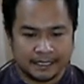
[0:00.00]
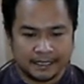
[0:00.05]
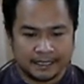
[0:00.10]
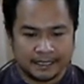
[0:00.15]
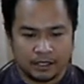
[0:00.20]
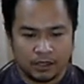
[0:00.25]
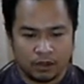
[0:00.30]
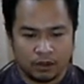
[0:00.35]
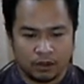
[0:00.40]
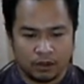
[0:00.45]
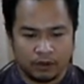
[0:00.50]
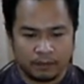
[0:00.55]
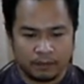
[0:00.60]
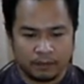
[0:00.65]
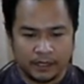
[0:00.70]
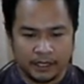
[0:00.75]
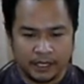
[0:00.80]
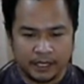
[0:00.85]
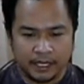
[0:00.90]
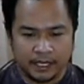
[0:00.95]
So
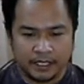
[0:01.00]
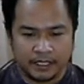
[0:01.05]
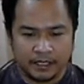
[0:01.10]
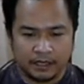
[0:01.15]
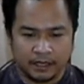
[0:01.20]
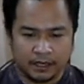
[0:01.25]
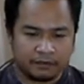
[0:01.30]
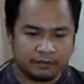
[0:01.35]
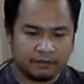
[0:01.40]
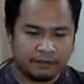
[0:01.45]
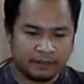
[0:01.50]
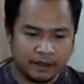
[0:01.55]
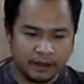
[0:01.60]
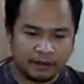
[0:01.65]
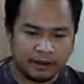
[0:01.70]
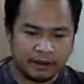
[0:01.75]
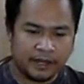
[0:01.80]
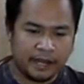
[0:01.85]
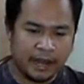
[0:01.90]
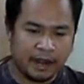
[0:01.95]
ribbon lakes are
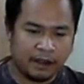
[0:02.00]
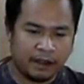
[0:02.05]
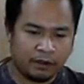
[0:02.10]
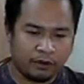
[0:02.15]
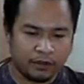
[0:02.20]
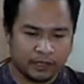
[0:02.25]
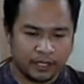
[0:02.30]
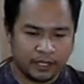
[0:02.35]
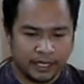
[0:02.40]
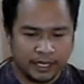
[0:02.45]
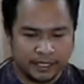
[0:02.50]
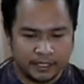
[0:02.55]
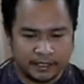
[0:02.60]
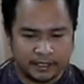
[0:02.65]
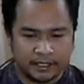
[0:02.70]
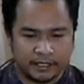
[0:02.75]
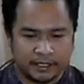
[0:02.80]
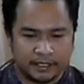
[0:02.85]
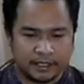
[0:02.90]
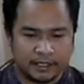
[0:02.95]
very narrow
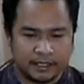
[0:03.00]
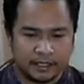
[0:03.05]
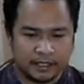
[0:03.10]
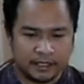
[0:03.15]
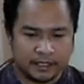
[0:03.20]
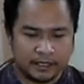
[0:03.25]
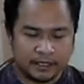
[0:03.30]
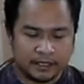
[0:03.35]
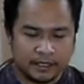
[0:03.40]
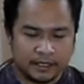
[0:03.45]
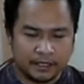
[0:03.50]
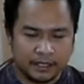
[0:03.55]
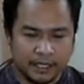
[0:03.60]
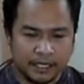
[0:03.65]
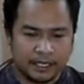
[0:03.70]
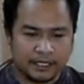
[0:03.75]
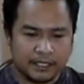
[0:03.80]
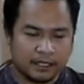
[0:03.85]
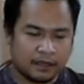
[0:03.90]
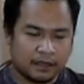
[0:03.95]
lakes
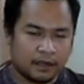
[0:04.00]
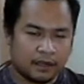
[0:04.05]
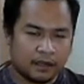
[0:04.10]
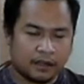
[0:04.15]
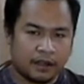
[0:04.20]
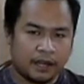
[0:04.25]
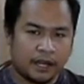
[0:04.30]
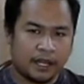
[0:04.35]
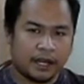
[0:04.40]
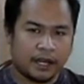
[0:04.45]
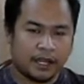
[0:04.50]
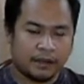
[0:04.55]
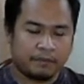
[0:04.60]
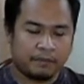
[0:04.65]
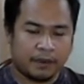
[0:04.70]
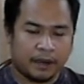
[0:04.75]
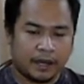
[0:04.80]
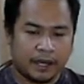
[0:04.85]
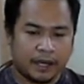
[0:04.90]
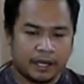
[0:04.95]
that are created
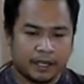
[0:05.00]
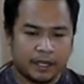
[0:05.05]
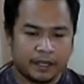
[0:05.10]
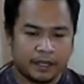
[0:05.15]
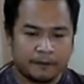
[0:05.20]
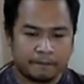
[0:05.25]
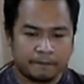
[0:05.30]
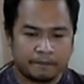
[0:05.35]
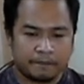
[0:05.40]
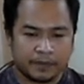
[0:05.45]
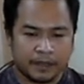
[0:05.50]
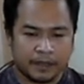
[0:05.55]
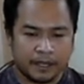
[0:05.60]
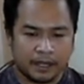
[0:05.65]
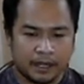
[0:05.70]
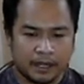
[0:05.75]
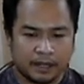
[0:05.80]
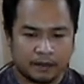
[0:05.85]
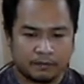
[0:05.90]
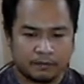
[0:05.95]
by
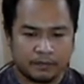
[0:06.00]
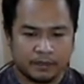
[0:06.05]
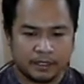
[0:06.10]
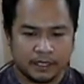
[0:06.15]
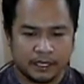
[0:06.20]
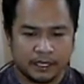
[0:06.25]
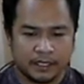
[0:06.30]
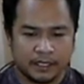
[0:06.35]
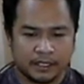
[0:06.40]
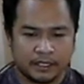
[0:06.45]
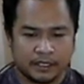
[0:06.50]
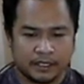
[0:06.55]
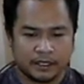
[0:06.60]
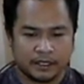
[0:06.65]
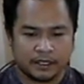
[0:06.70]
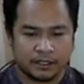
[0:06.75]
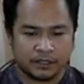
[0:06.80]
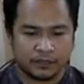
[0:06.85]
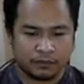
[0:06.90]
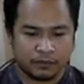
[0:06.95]

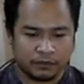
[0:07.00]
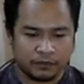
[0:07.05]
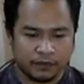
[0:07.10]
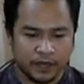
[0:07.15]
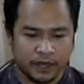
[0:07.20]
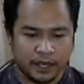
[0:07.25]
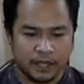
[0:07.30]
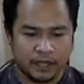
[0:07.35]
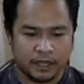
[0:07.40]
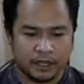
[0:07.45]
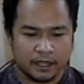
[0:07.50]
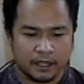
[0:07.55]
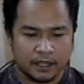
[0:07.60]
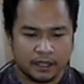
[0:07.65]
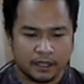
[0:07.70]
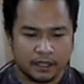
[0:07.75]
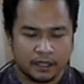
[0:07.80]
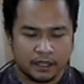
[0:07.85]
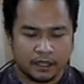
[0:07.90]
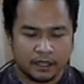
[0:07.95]
glaciers moving.
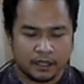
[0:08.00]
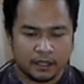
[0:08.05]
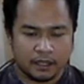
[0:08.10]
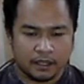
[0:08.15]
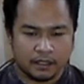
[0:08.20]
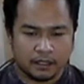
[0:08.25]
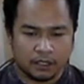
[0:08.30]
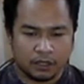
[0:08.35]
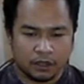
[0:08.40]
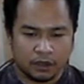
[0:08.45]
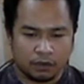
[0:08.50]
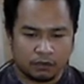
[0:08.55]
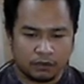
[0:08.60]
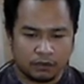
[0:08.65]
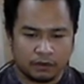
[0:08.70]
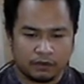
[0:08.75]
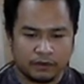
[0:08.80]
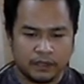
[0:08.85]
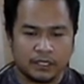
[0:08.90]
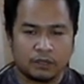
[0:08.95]
So
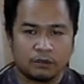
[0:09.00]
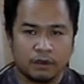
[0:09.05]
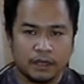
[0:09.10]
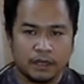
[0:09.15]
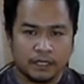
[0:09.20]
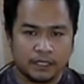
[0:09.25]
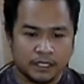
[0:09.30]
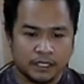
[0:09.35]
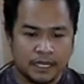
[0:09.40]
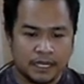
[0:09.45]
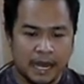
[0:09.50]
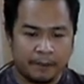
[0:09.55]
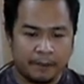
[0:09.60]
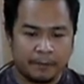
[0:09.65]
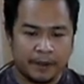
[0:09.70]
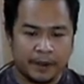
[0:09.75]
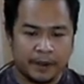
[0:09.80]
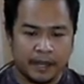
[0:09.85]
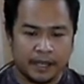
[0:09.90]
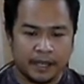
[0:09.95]
the reason why this is
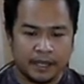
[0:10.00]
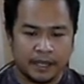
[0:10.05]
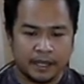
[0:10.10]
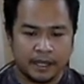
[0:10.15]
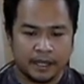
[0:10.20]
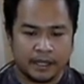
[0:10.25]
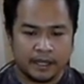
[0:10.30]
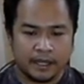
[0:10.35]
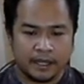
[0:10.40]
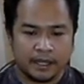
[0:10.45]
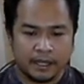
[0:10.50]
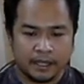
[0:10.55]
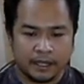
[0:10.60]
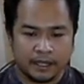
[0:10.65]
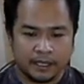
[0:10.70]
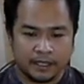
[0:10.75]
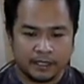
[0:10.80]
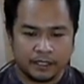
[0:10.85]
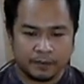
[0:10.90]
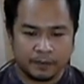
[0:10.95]
happening
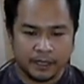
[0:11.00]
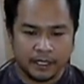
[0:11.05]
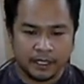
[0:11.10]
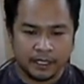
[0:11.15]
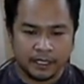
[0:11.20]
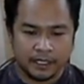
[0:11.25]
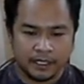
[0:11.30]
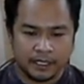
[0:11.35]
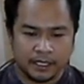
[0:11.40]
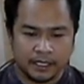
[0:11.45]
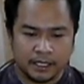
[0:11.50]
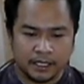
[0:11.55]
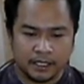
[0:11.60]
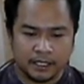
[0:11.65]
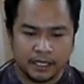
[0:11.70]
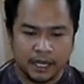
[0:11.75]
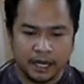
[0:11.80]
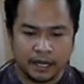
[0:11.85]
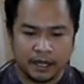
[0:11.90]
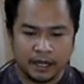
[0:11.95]
is because this
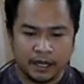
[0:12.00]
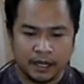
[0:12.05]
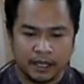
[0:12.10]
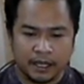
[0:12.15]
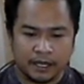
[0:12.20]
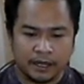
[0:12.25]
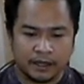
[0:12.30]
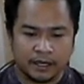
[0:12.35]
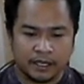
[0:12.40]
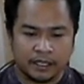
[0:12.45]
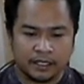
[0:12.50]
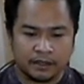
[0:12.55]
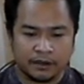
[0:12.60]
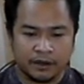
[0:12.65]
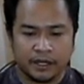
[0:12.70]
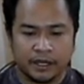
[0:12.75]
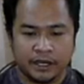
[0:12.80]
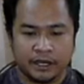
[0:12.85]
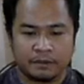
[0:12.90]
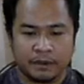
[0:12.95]
area here is
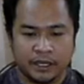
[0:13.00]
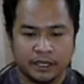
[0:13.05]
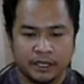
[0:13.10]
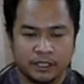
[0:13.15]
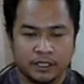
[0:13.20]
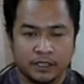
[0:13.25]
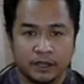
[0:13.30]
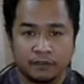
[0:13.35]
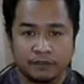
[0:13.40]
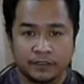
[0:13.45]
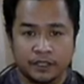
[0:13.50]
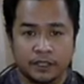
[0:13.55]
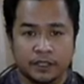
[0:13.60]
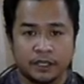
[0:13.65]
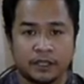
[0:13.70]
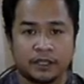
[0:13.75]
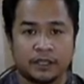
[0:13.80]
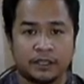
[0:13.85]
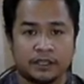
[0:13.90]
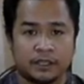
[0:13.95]
created by
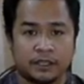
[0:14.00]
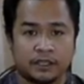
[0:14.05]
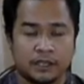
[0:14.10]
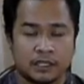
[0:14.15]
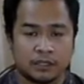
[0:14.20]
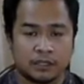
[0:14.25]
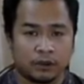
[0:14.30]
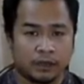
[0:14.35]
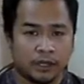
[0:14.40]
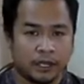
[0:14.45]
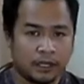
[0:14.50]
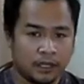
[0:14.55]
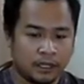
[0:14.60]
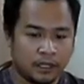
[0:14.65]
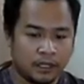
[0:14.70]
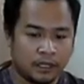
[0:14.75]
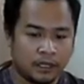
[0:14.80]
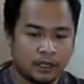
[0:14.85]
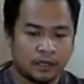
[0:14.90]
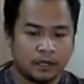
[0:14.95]
softer
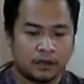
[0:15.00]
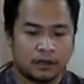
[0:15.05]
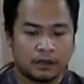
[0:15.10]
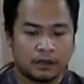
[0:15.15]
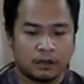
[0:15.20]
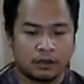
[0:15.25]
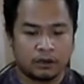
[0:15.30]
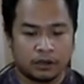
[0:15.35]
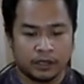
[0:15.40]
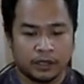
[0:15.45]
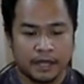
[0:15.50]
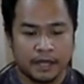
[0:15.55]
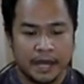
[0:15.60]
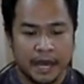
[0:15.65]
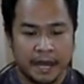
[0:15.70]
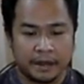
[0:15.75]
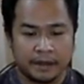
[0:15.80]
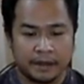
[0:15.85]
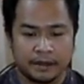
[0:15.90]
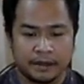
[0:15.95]
soil or
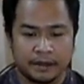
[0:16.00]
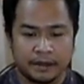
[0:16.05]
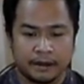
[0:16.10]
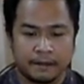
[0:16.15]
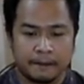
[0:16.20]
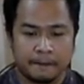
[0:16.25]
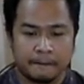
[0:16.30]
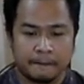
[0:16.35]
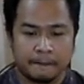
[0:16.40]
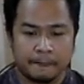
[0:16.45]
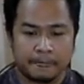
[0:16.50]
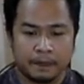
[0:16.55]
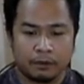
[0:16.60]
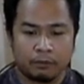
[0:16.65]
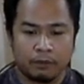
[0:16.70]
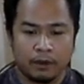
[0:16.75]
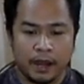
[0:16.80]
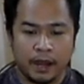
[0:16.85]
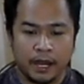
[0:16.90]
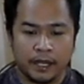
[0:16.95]
land,
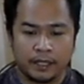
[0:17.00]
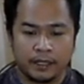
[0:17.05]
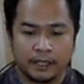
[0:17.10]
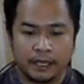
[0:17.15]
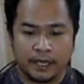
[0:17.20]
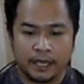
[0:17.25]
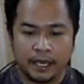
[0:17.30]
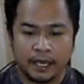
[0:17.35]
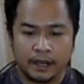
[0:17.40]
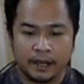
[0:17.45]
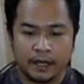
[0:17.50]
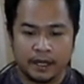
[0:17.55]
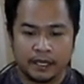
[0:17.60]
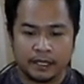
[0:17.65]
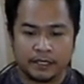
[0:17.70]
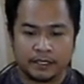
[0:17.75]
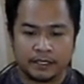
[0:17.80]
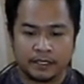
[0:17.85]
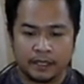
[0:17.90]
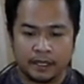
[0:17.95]
while the areas